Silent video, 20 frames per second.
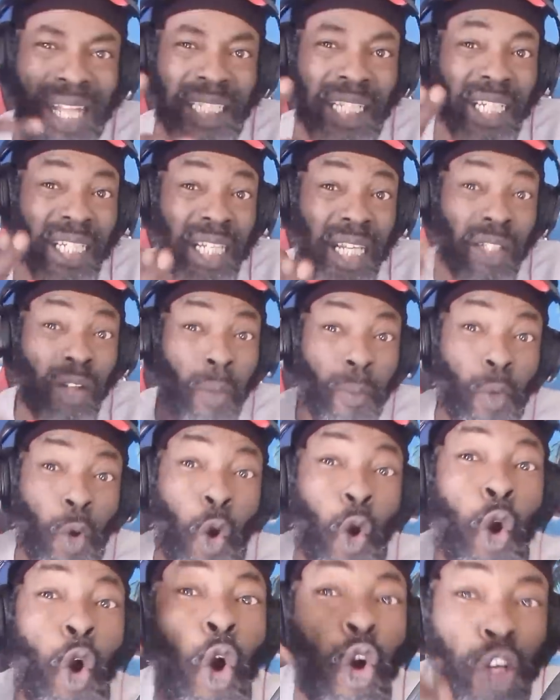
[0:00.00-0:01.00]
I want to say
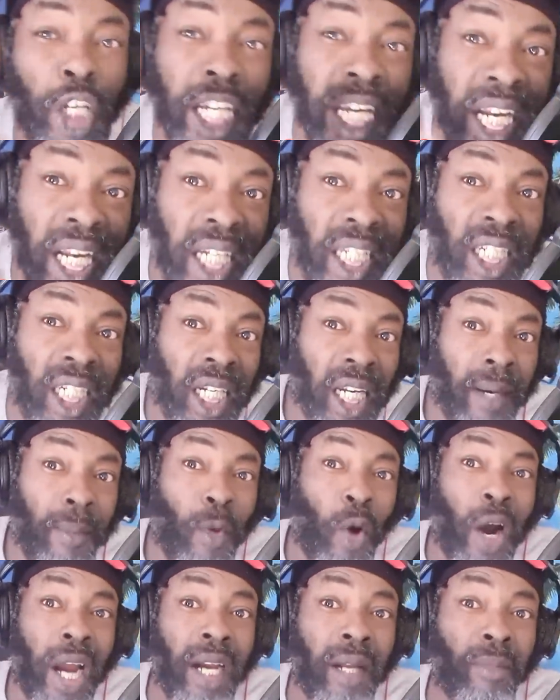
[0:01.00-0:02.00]
some good DJ, the
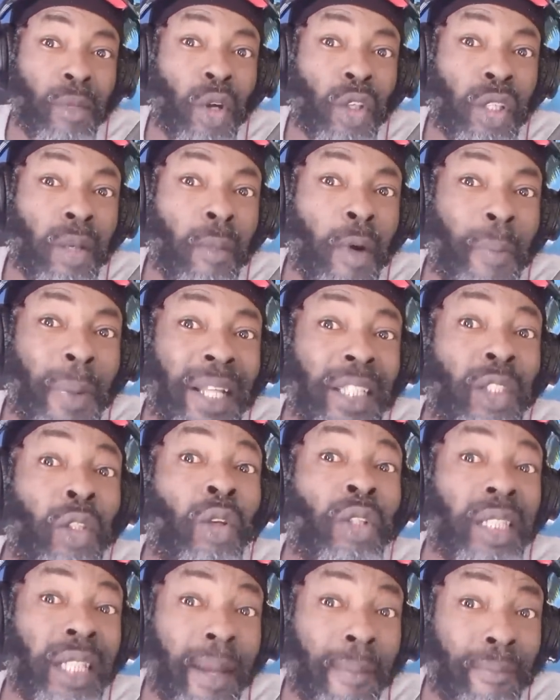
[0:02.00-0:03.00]
boy, them go sub up and
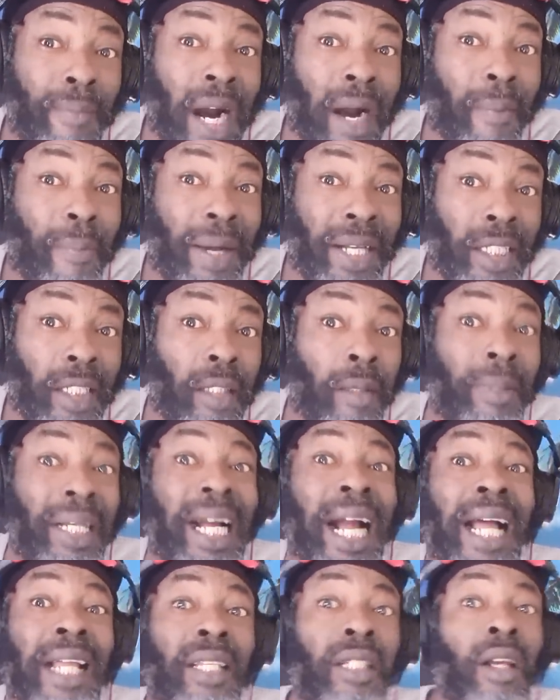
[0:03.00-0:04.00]
turn them back, pan, you know,
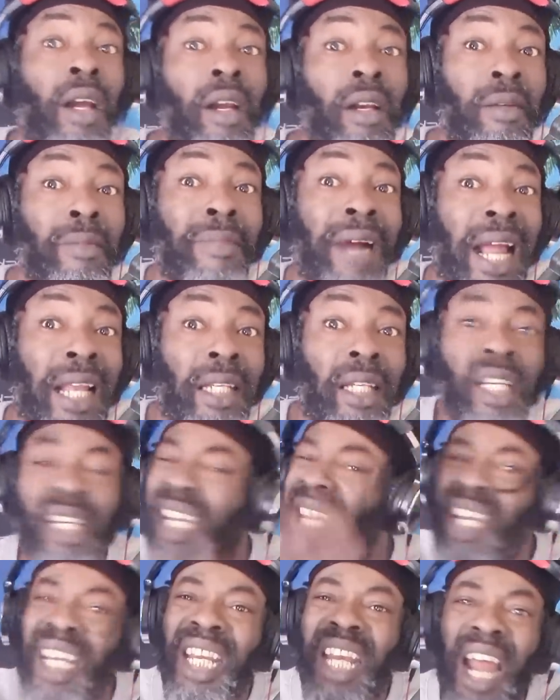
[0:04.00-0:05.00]
because certain man,
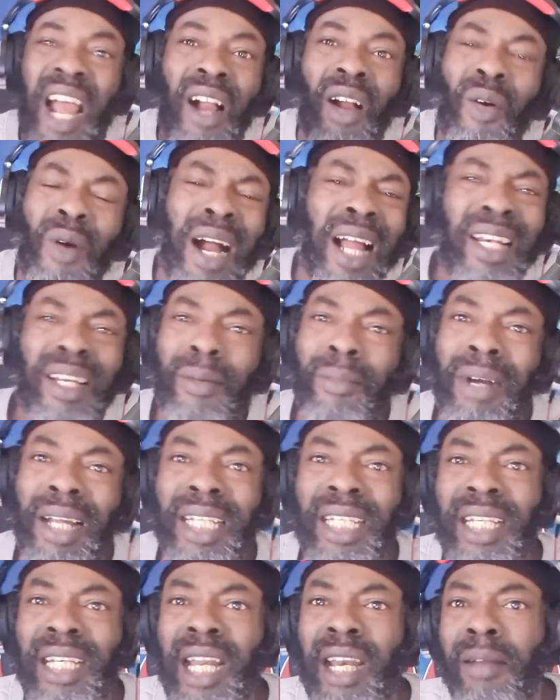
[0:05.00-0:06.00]
you know, go on them
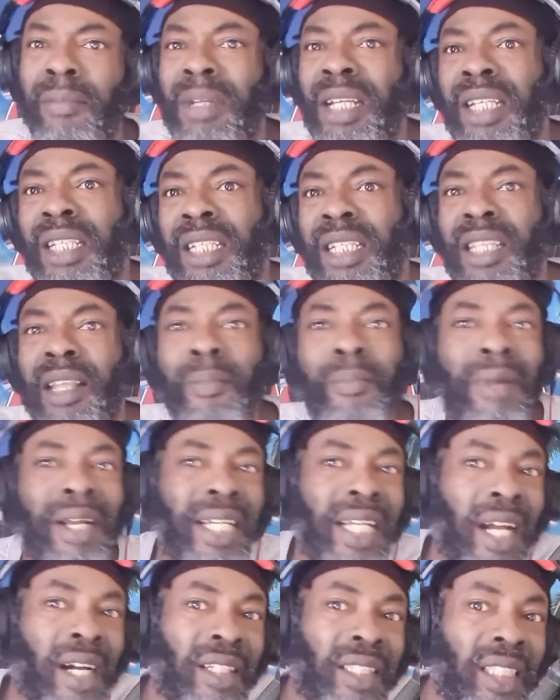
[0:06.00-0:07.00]
man, in the business, them
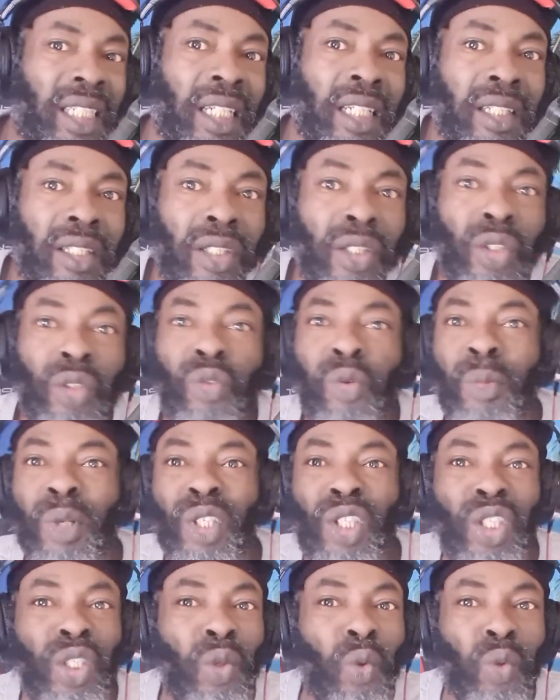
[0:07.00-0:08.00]
man, they go teach too
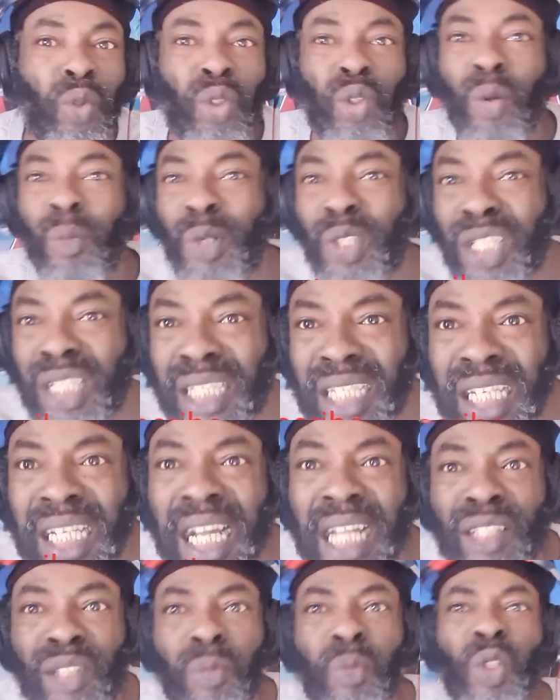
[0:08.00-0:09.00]
much youth, too much
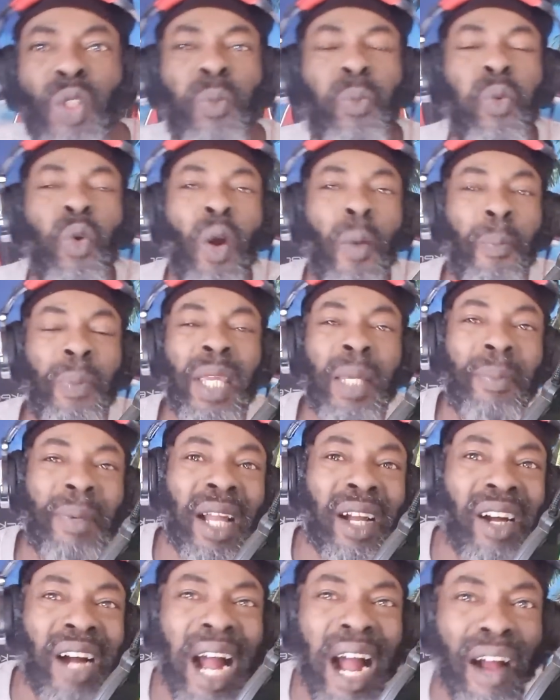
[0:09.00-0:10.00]
thing, and too much poor
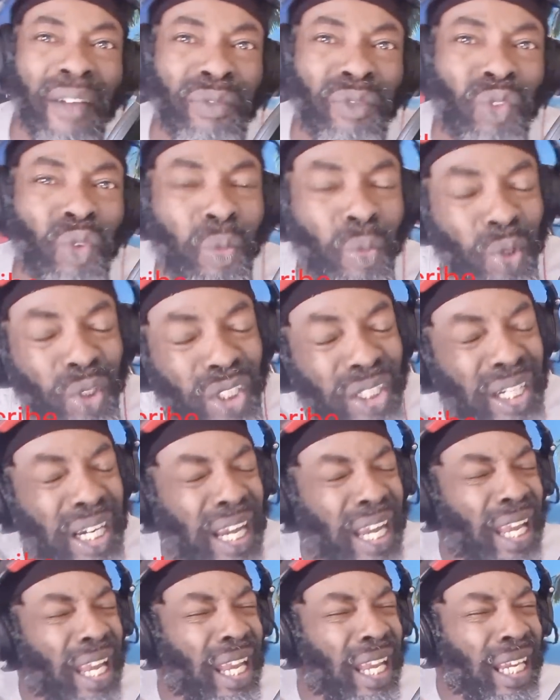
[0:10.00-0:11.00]
people, they go have too much.
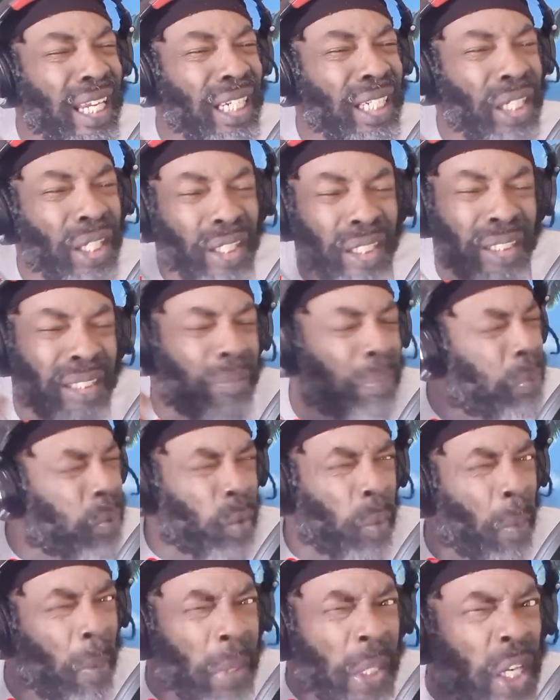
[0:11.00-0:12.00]

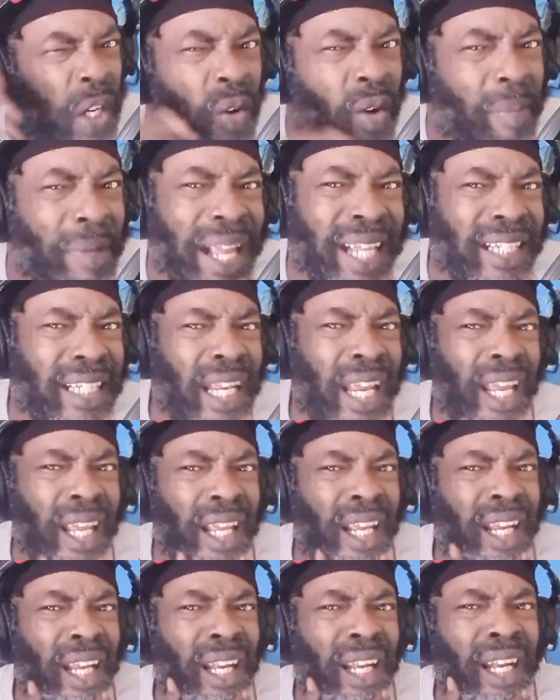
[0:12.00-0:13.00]
You know what I
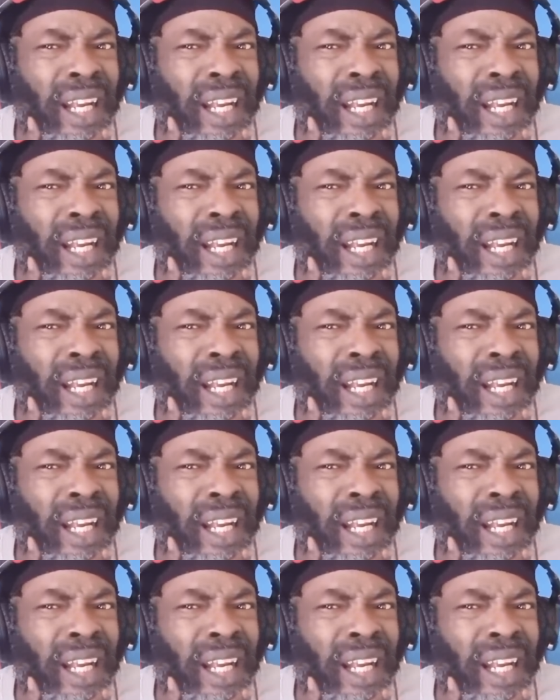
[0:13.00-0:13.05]
say?